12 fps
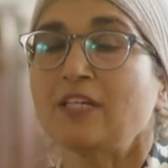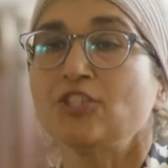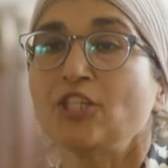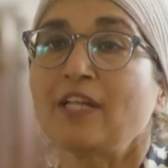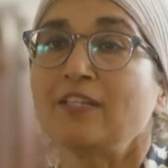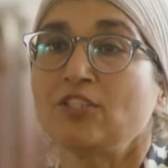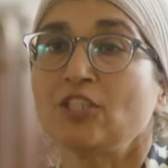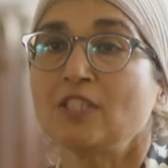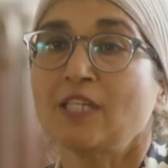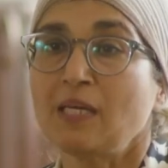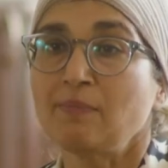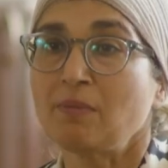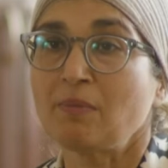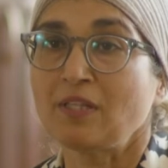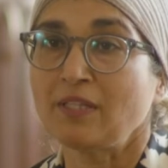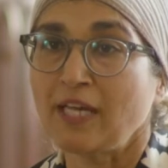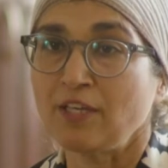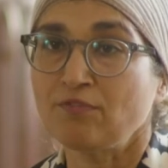a challenging time in my
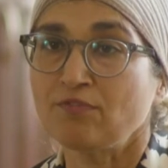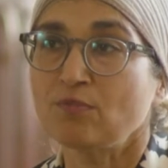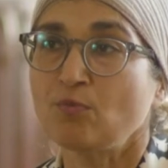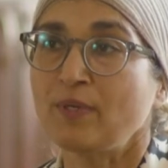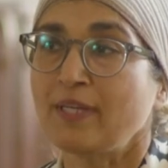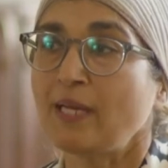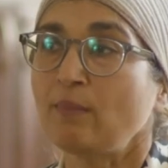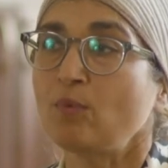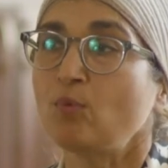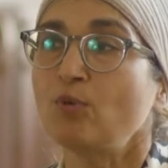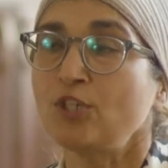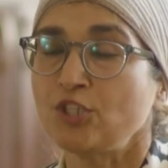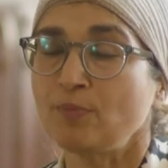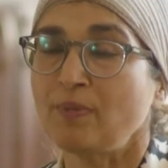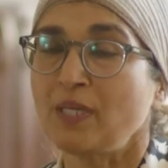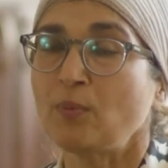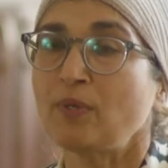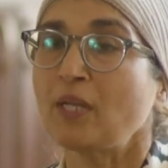life, when I'm
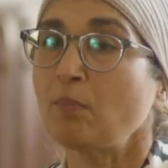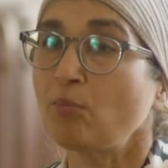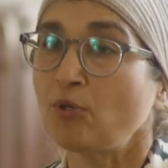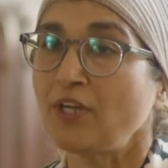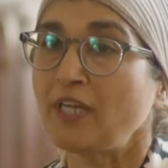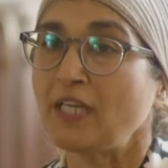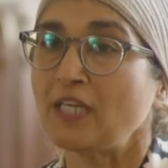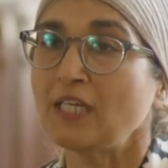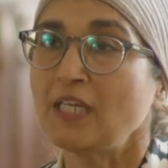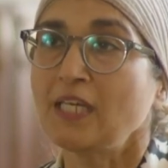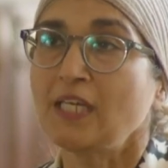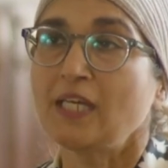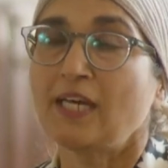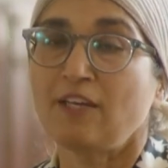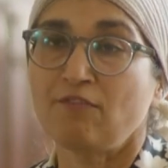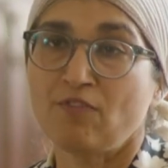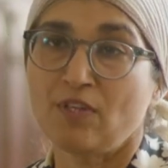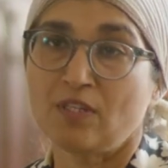worshiping, when I'm praying,
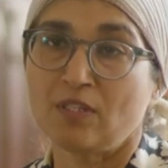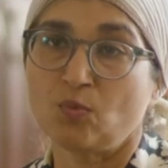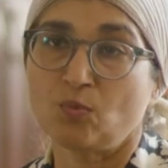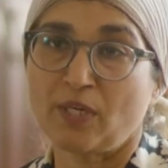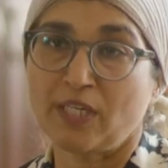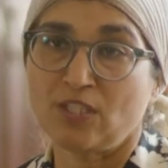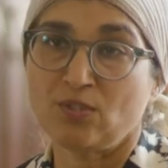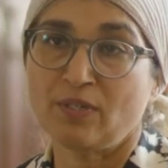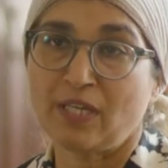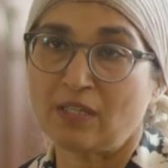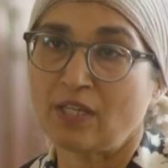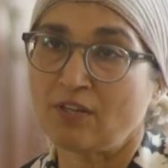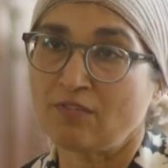I feel I do get a lot